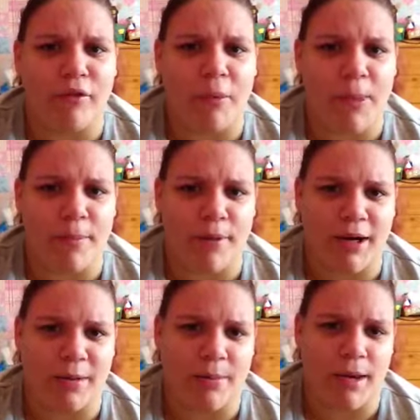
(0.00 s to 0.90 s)
from other
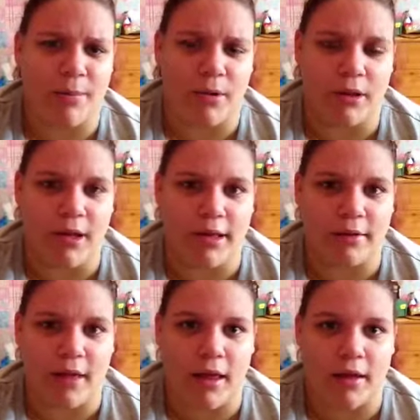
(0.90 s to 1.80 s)
pregnant people,
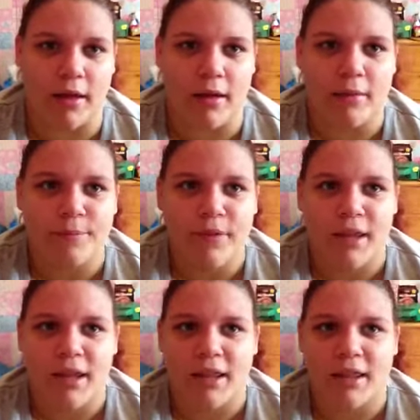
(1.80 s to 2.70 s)
it's like
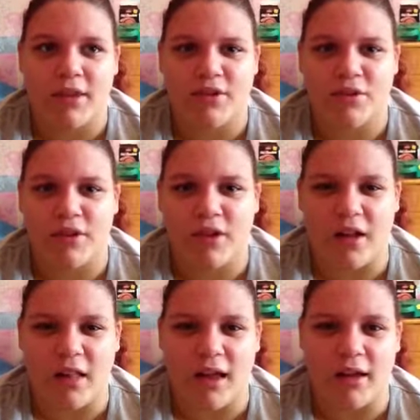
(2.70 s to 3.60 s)
the stuff that's
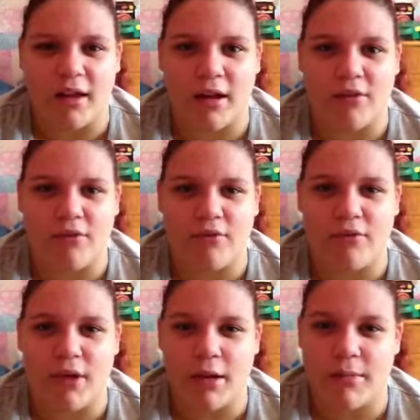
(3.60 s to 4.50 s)
got like
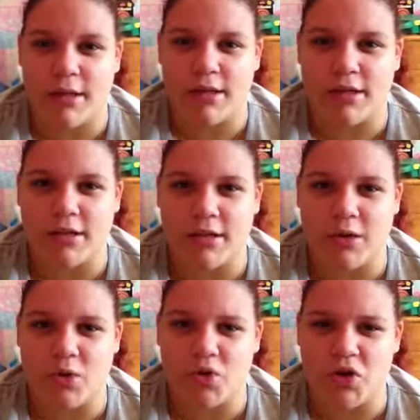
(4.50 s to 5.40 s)
vitamins and
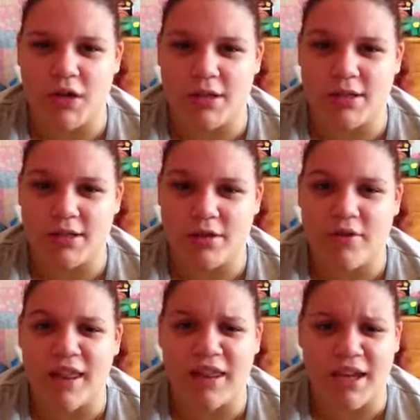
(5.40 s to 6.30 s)
nutrients and stuff,
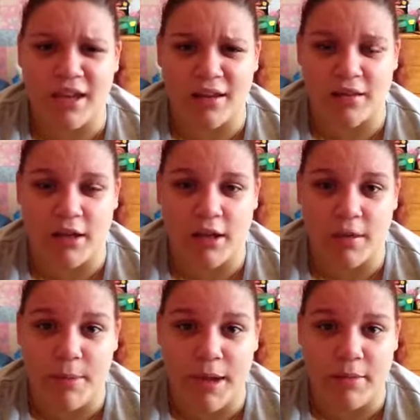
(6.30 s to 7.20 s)
I think, that
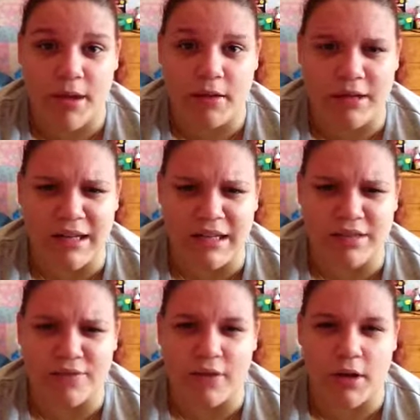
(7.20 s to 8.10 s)
your baby needs
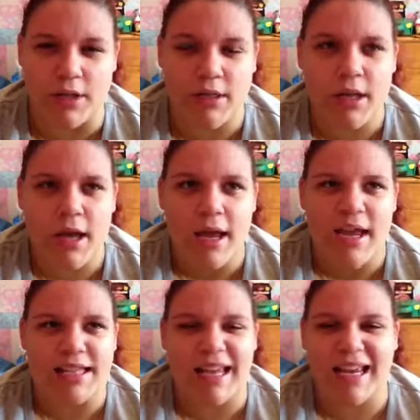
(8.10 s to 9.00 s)
at first.
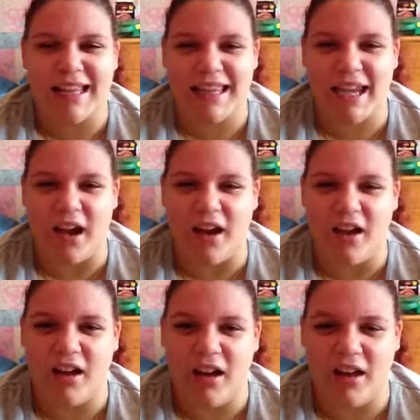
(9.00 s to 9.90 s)
It's like clear,
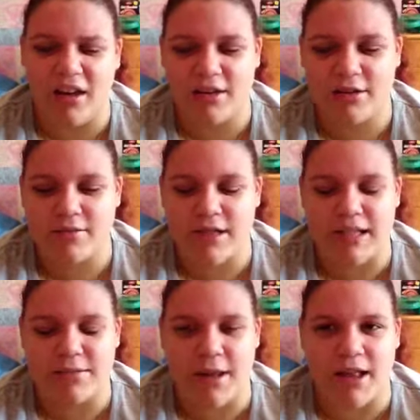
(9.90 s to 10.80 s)
and it doesn't really
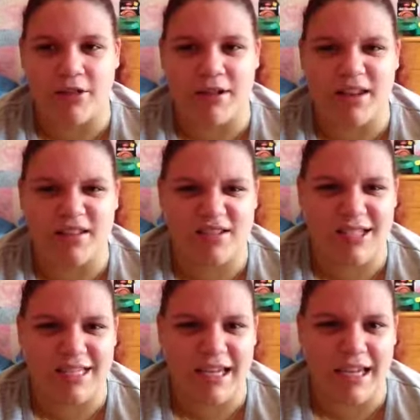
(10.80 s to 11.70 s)
smell or anything, it's not
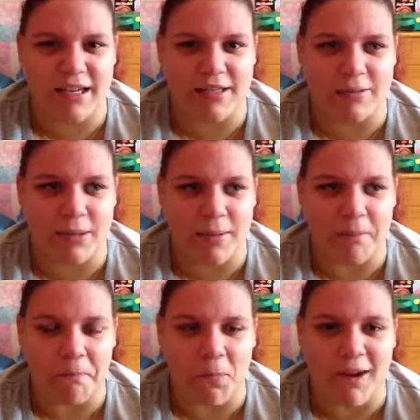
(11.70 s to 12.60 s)
sticky, it's a bit
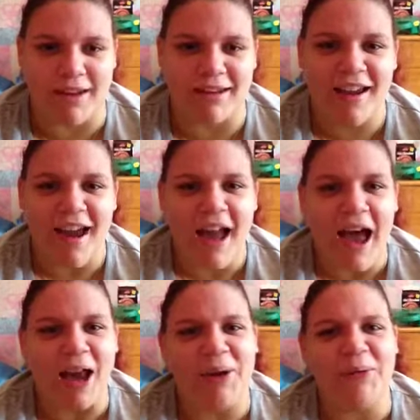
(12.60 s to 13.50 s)
weird.
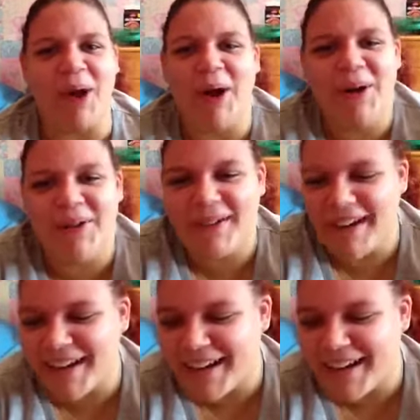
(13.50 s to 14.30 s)
I don't know.